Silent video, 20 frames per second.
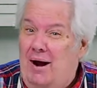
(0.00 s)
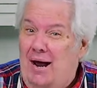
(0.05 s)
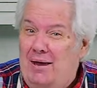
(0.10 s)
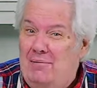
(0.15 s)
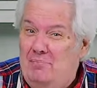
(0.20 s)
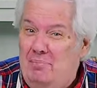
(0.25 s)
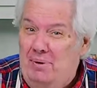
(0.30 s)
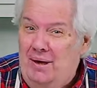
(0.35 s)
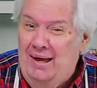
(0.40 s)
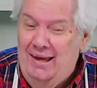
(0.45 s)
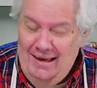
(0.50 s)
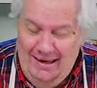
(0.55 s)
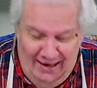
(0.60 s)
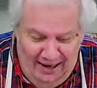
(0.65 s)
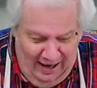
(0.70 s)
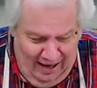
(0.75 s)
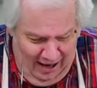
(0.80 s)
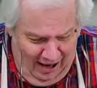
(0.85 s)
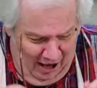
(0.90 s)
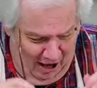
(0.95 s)
I be.
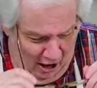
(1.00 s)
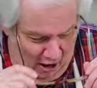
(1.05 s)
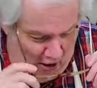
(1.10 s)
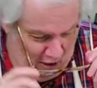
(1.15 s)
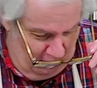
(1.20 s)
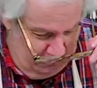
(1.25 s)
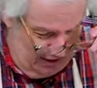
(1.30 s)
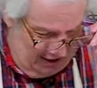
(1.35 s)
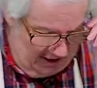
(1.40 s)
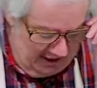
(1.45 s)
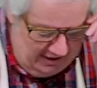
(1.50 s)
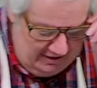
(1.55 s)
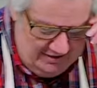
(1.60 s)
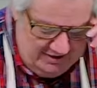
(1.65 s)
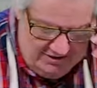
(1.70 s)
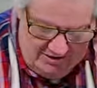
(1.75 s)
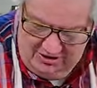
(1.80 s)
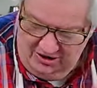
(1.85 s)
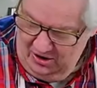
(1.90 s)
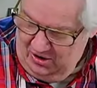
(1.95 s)
Okay,
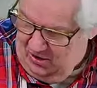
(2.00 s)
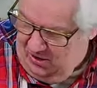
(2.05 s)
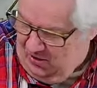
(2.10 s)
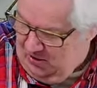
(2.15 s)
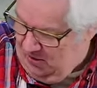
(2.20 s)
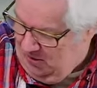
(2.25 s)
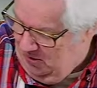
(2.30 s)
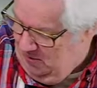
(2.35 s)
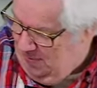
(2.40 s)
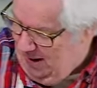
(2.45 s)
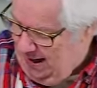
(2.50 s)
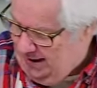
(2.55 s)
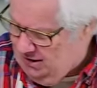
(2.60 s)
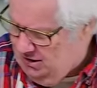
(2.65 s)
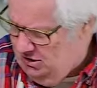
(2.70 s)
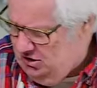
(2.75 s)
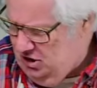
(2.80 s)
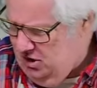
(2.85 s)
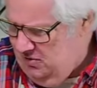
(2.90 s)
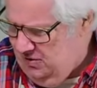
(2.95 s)
so back
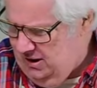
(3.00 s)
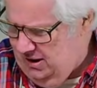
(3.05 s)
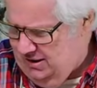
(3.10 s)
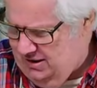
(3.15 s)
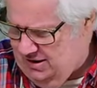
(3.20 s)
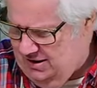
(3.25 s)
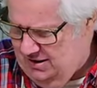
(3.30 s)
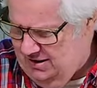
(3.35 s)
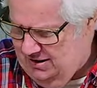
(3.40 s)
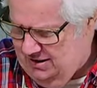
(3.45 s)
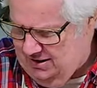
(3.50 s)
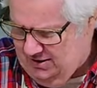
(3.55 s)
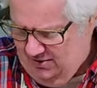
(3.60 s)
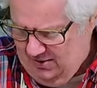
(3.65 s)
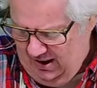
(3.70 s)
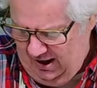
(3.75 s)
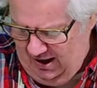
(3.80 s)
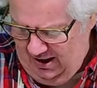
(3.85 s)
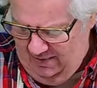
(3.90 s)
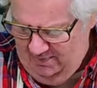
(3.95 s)
to seriousness,
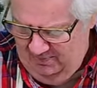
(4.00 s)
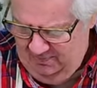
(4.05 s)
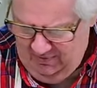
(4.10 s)
okay?